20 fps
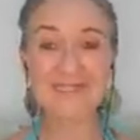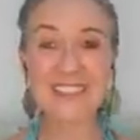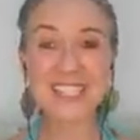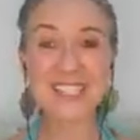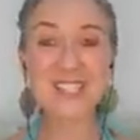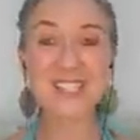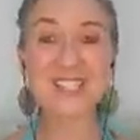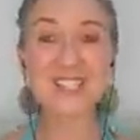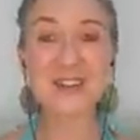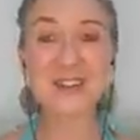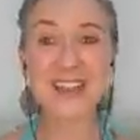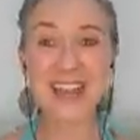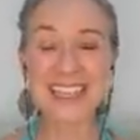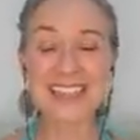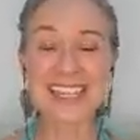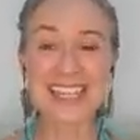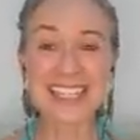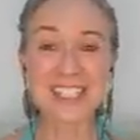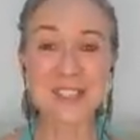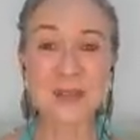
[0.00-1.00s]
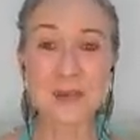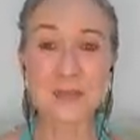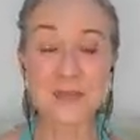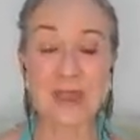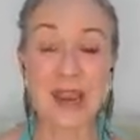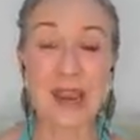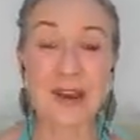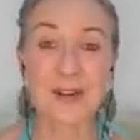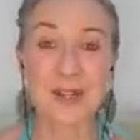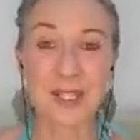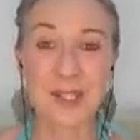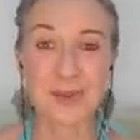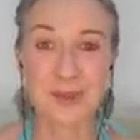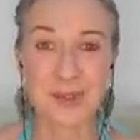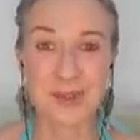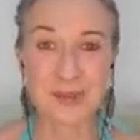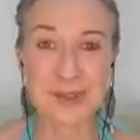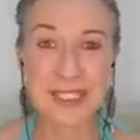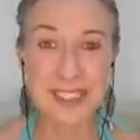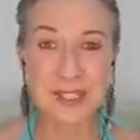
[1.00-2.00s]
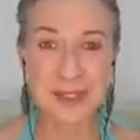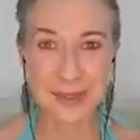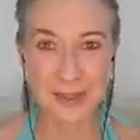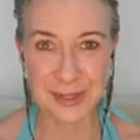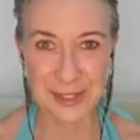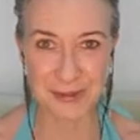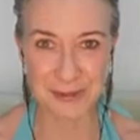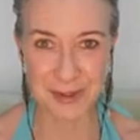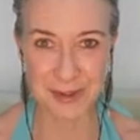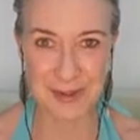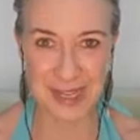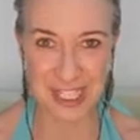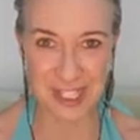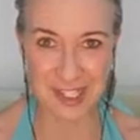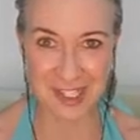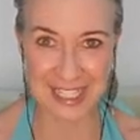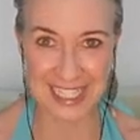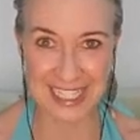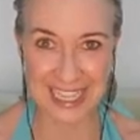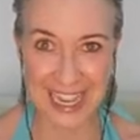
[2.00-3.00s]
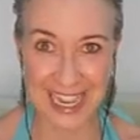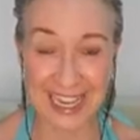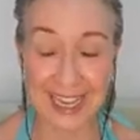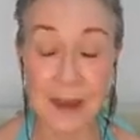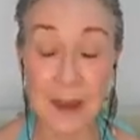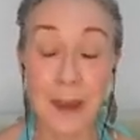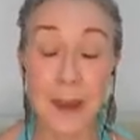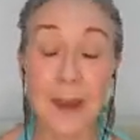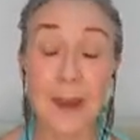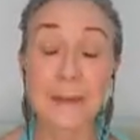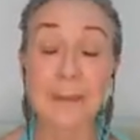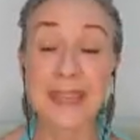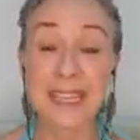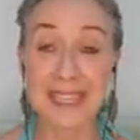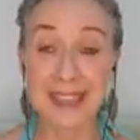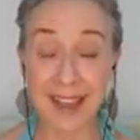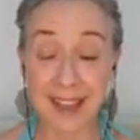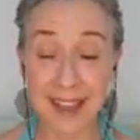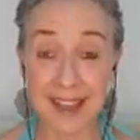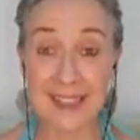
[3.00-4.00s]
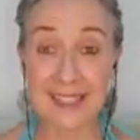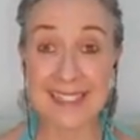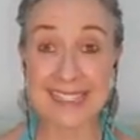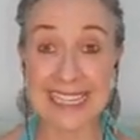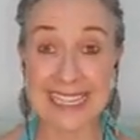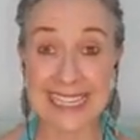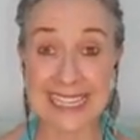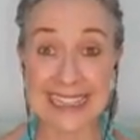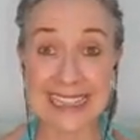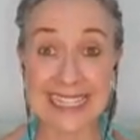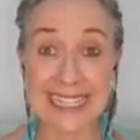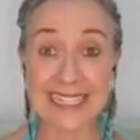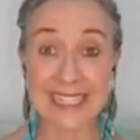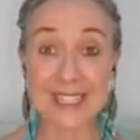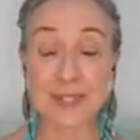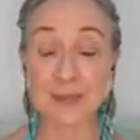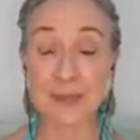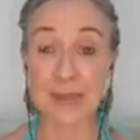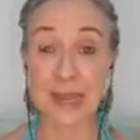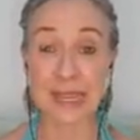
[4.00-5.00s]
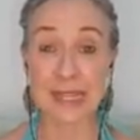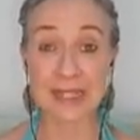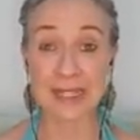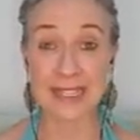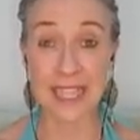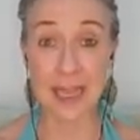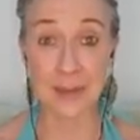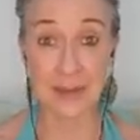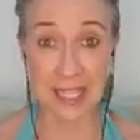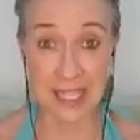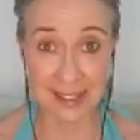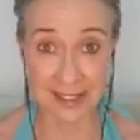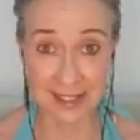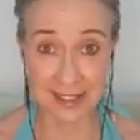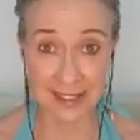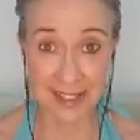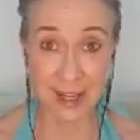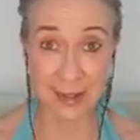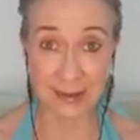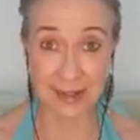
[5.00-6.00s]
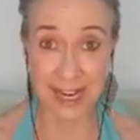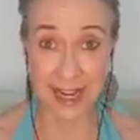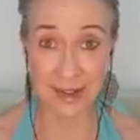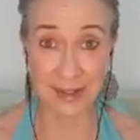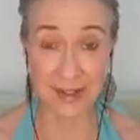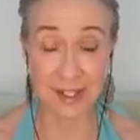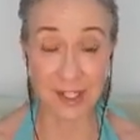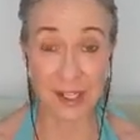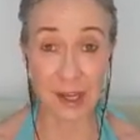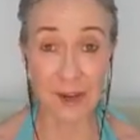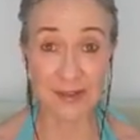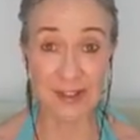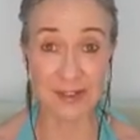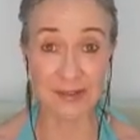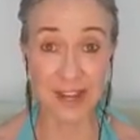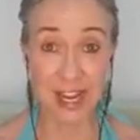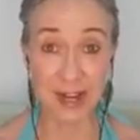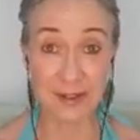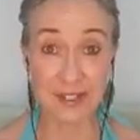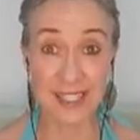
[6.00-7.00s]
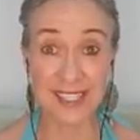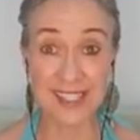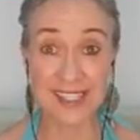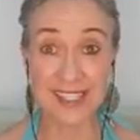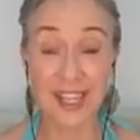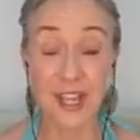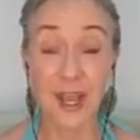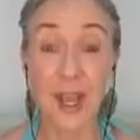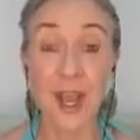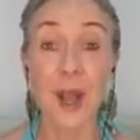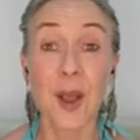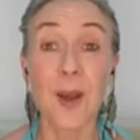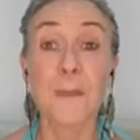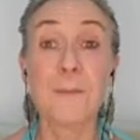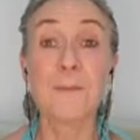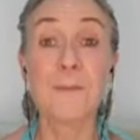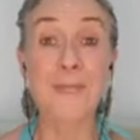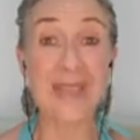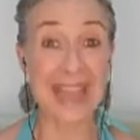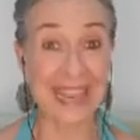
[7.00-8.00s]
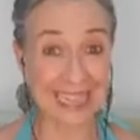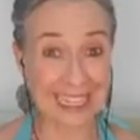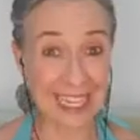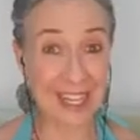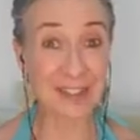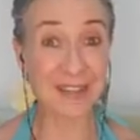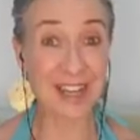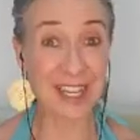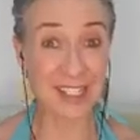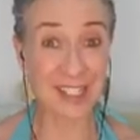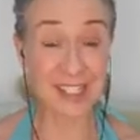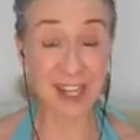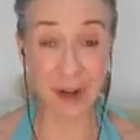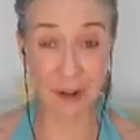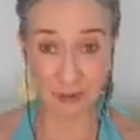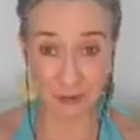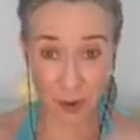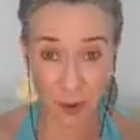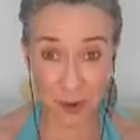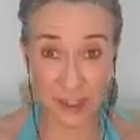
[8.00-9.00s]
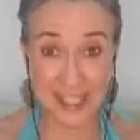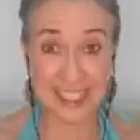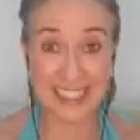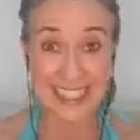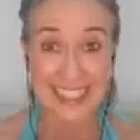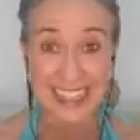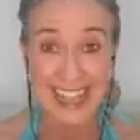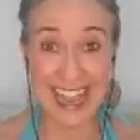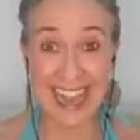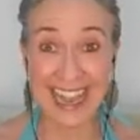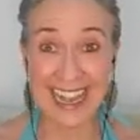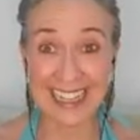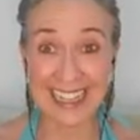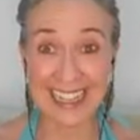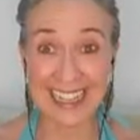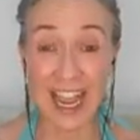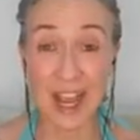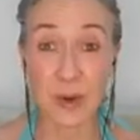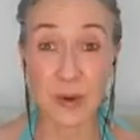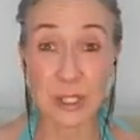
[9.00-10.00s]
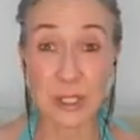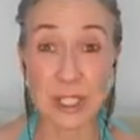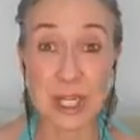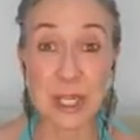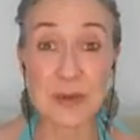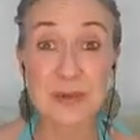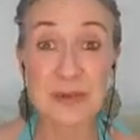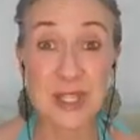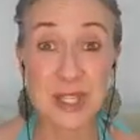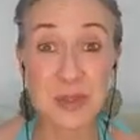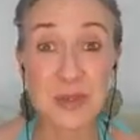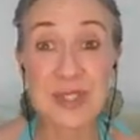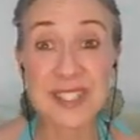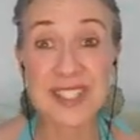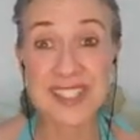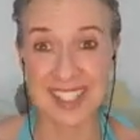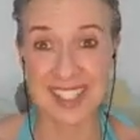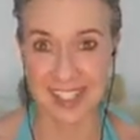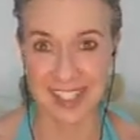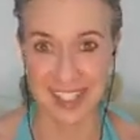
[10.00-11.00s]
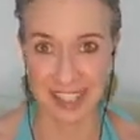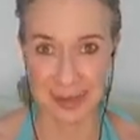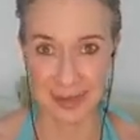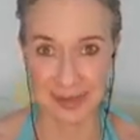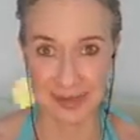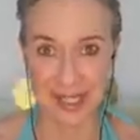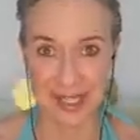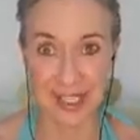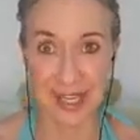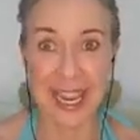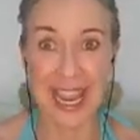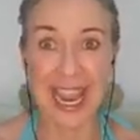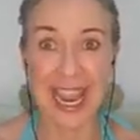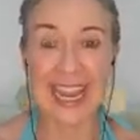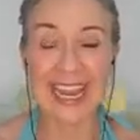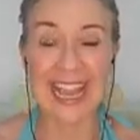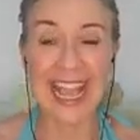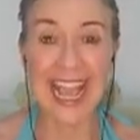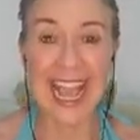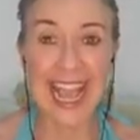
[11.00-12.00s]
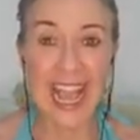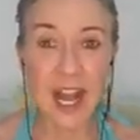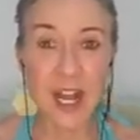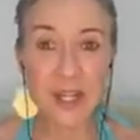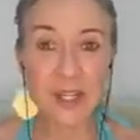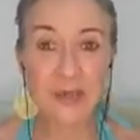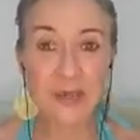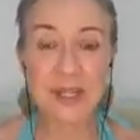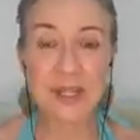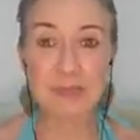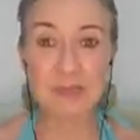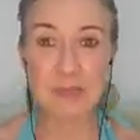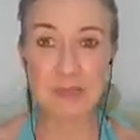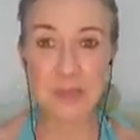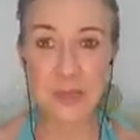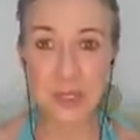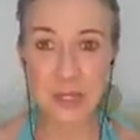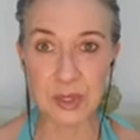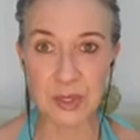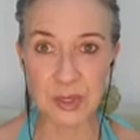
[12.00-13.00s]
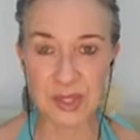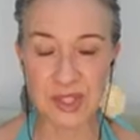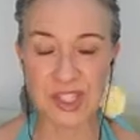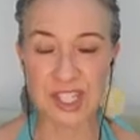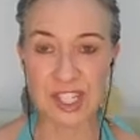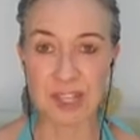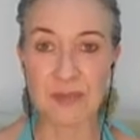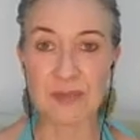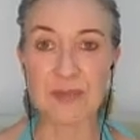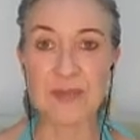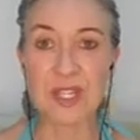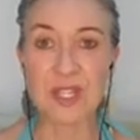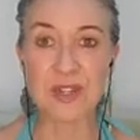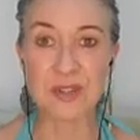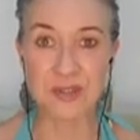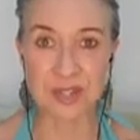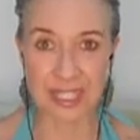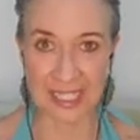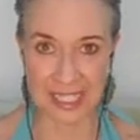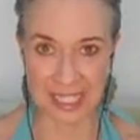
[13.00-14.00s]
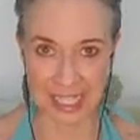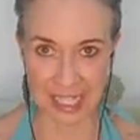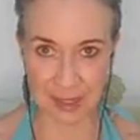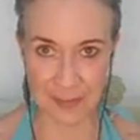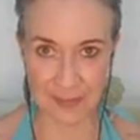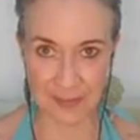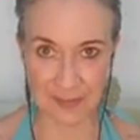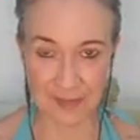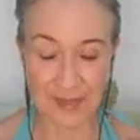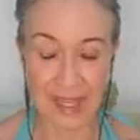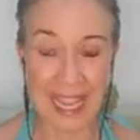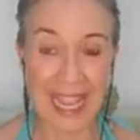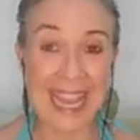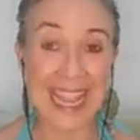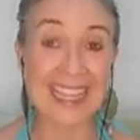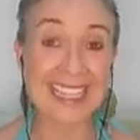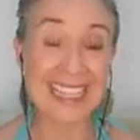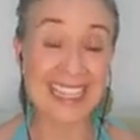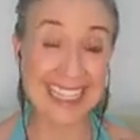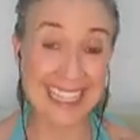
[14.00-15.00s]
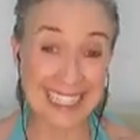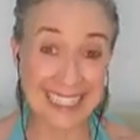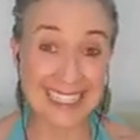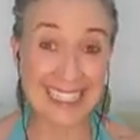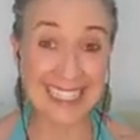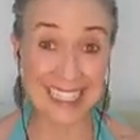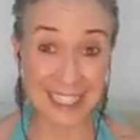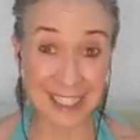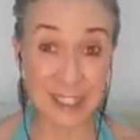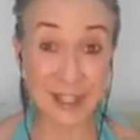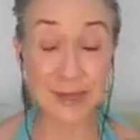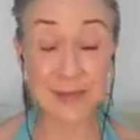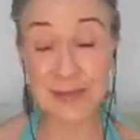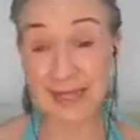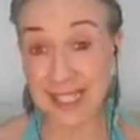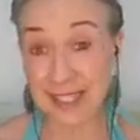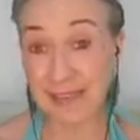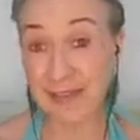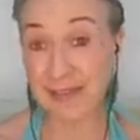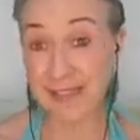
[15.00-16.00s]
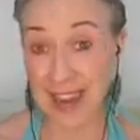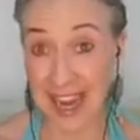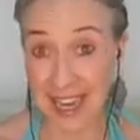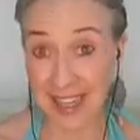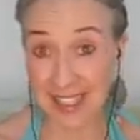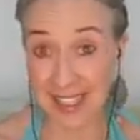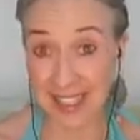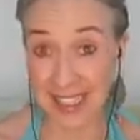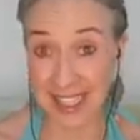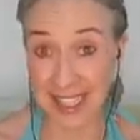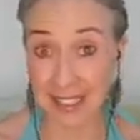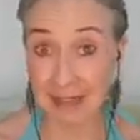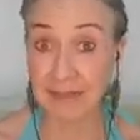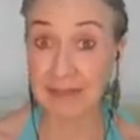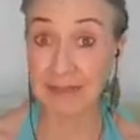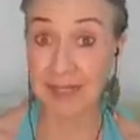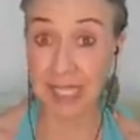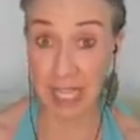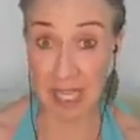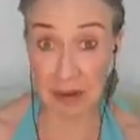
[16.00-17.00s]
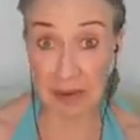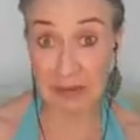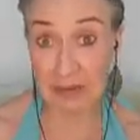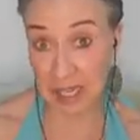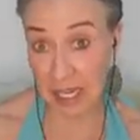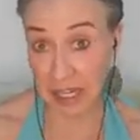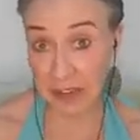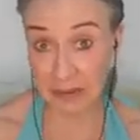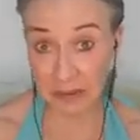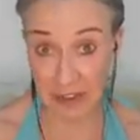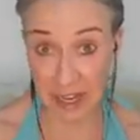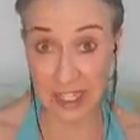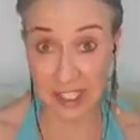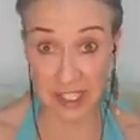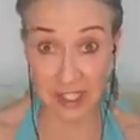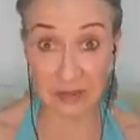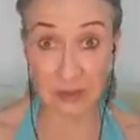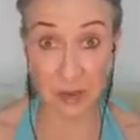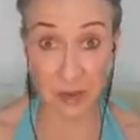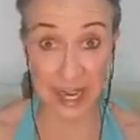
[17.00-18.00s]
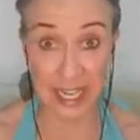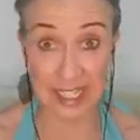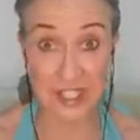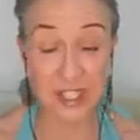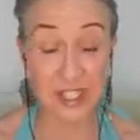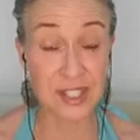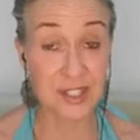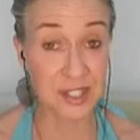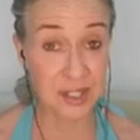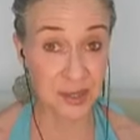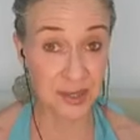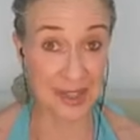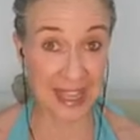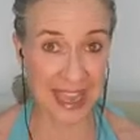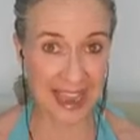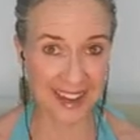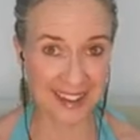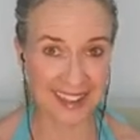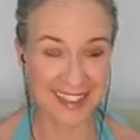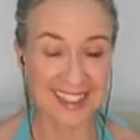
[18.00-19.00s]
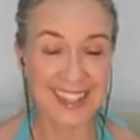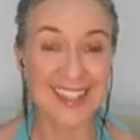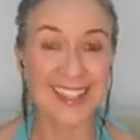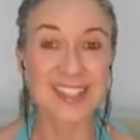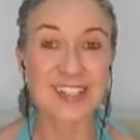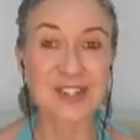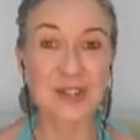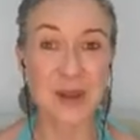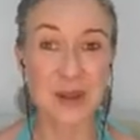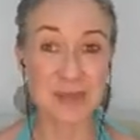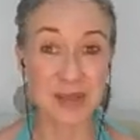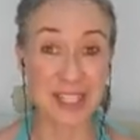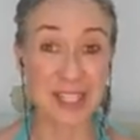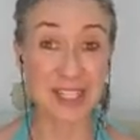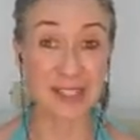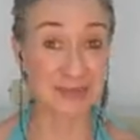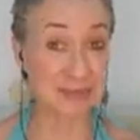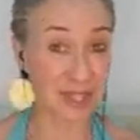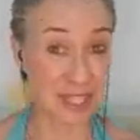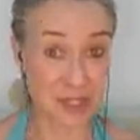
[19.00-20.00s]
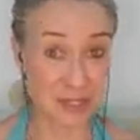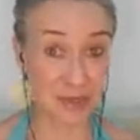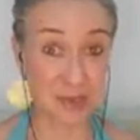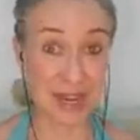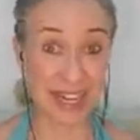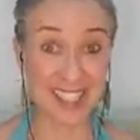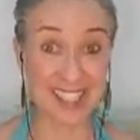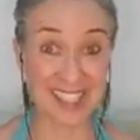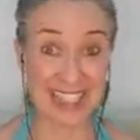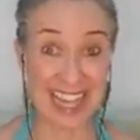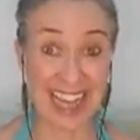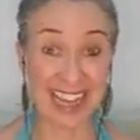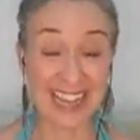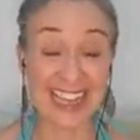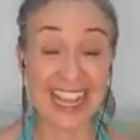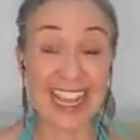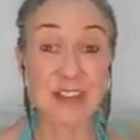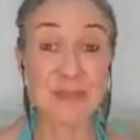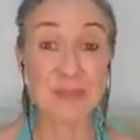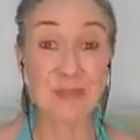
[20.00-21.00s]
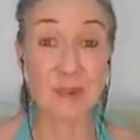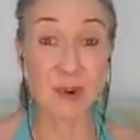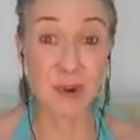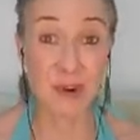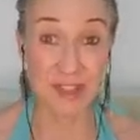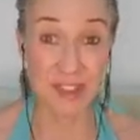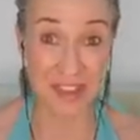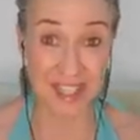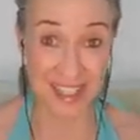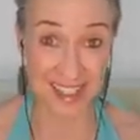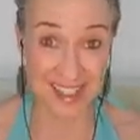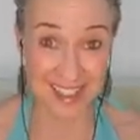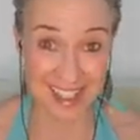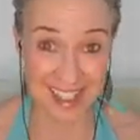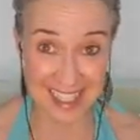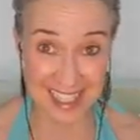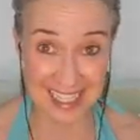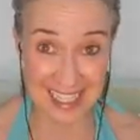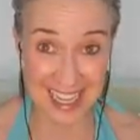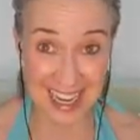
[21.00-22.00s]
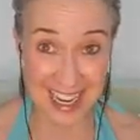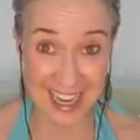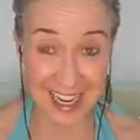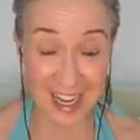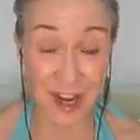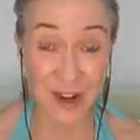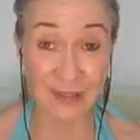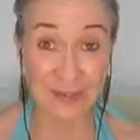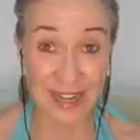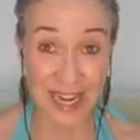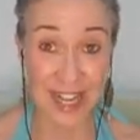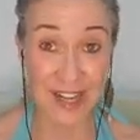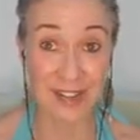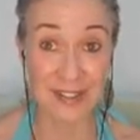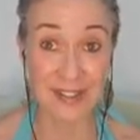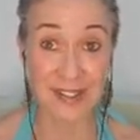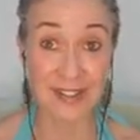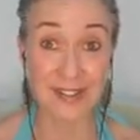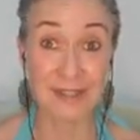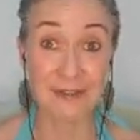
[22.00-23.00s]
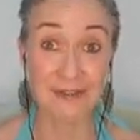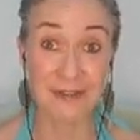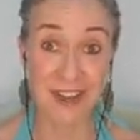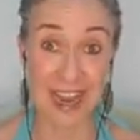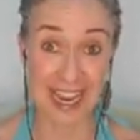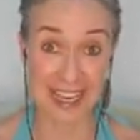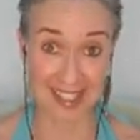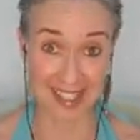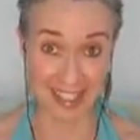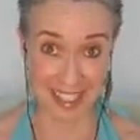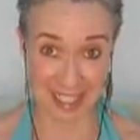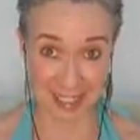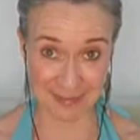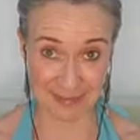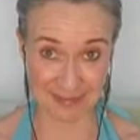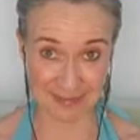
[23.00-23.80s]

And so I'd like to empower you with really cool information today, because in this pandemic around the COVID virus, many of us are focusing on our immune systems and how do we boost immunity. And is intermittent fasting an effective way to do that? So I'm going to address that and more things today around fasting.